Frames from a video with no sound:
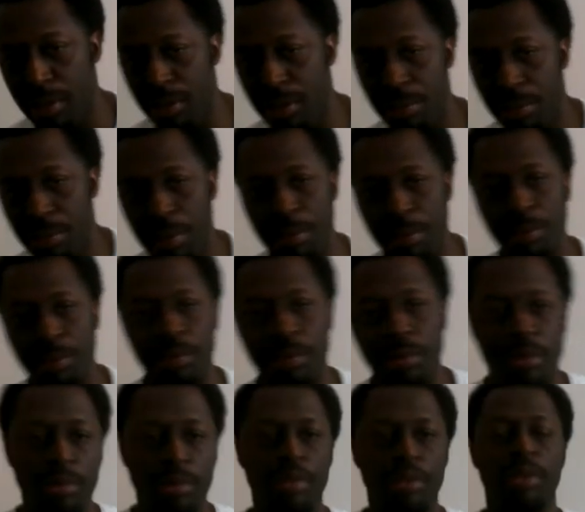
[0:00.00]

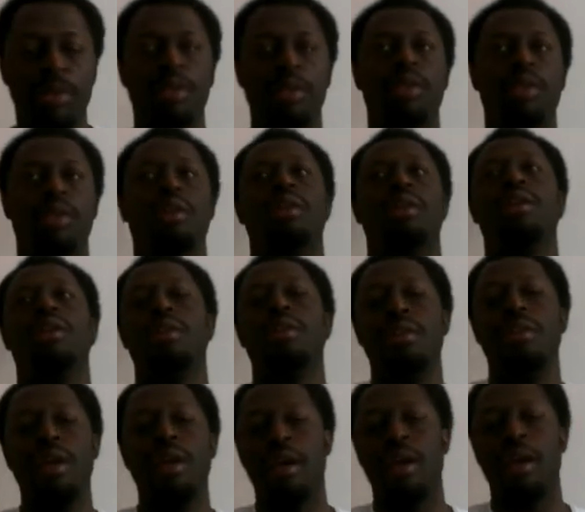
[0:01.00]
people.
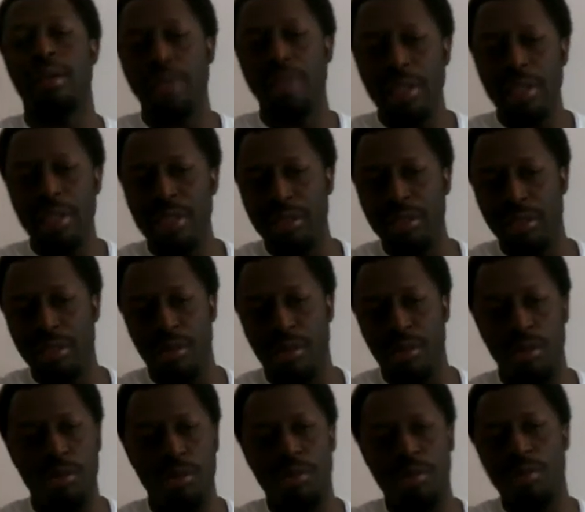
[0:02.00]
Yeah, LinkedIn is
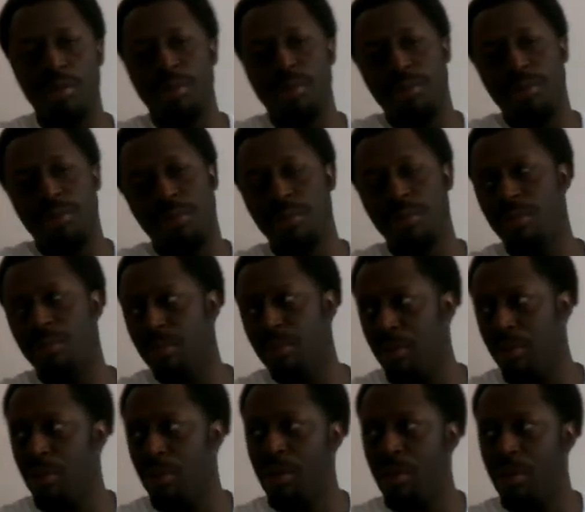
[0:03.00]
cool,
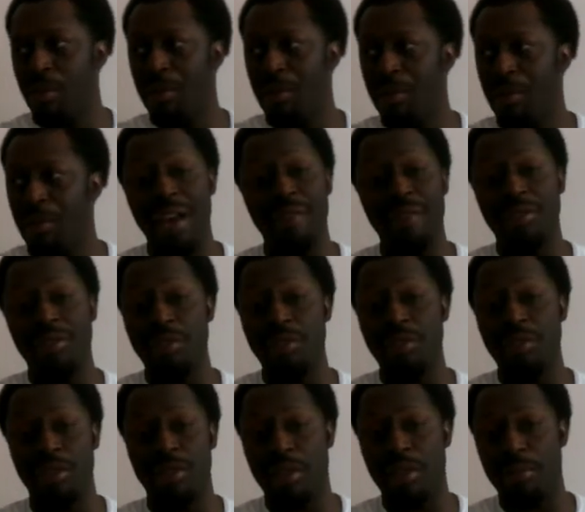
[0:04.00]
but I haven't used
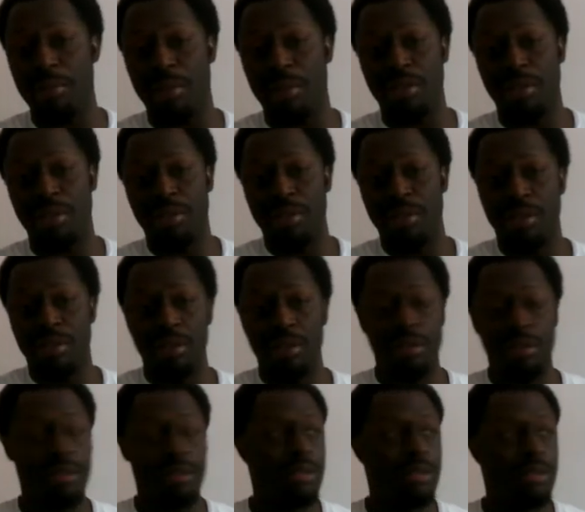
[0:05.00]
it that much,
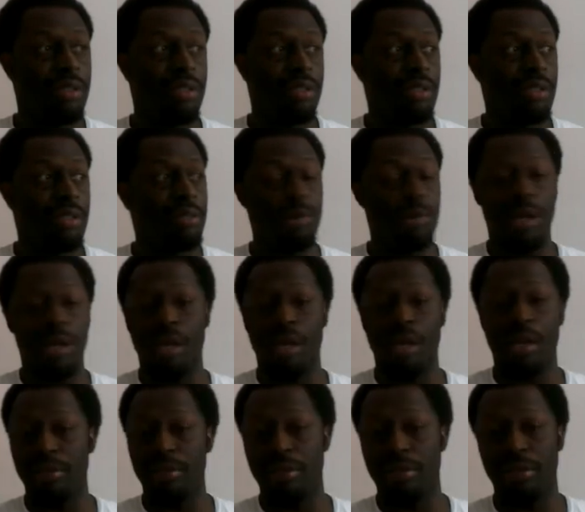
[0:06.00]
to be
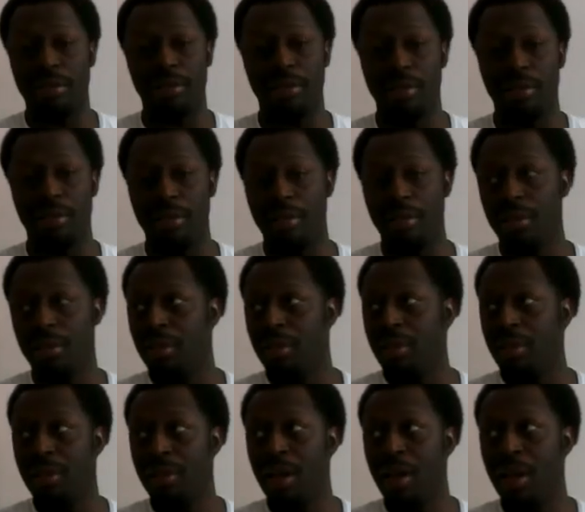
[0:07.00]
honest.
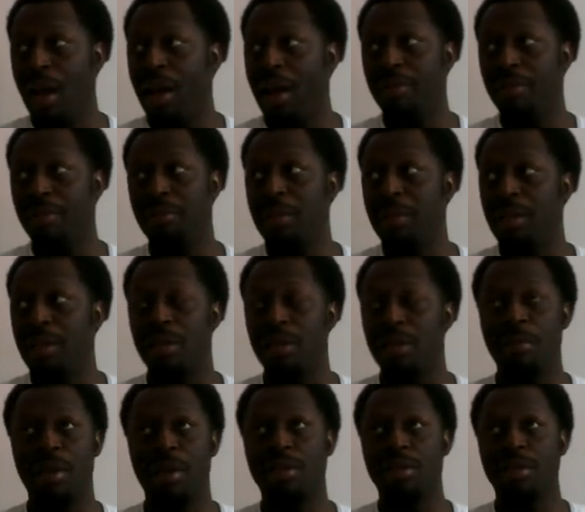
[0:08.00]
I haven't met
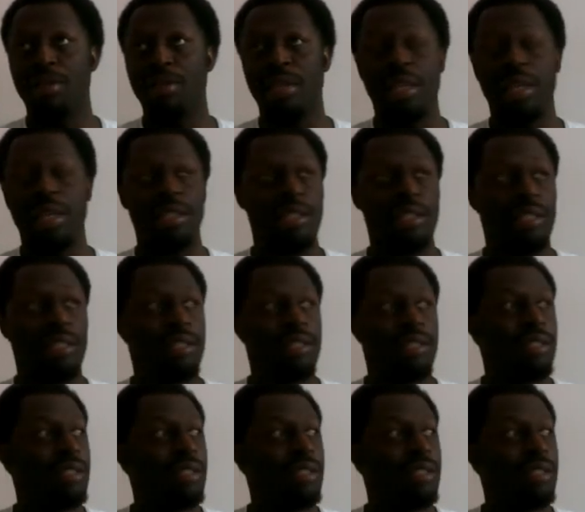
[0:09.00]
anybody on LinkedIn